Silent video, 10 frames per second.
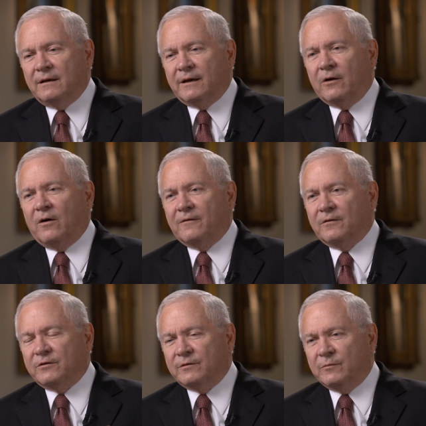can
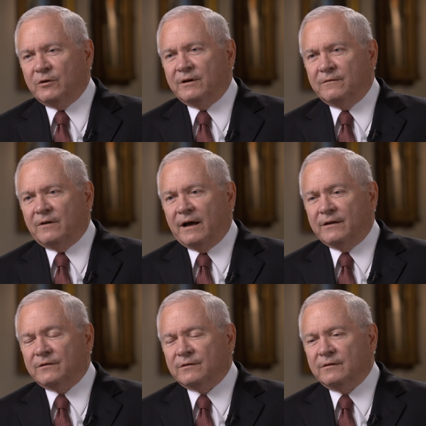offer some good
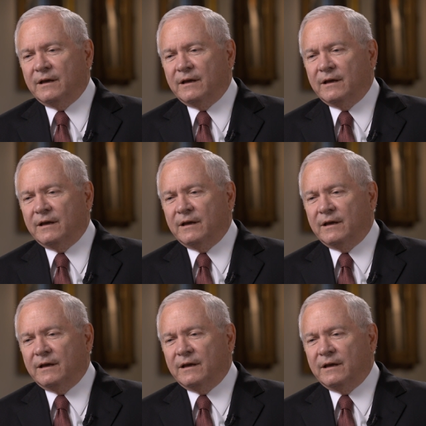advice